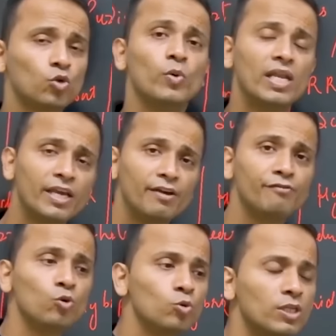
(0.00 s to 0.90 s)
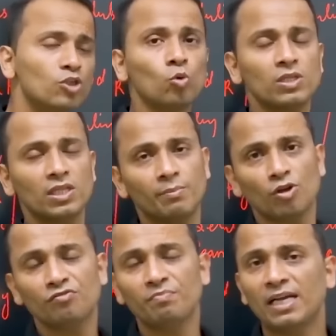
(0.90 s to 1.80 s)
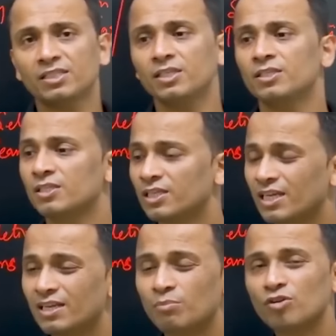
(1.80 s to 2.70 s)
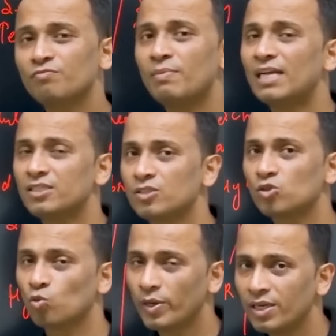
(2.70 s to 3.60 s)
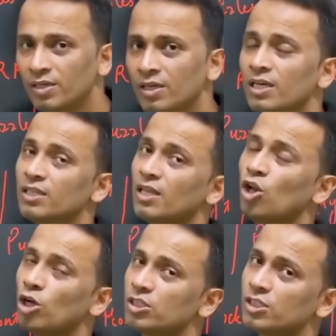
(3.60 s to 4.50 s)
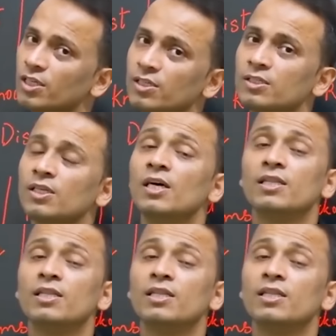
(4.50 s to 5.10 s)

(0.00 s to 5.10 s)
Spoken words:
will give you the total number of matches, the number of matches win, the losses,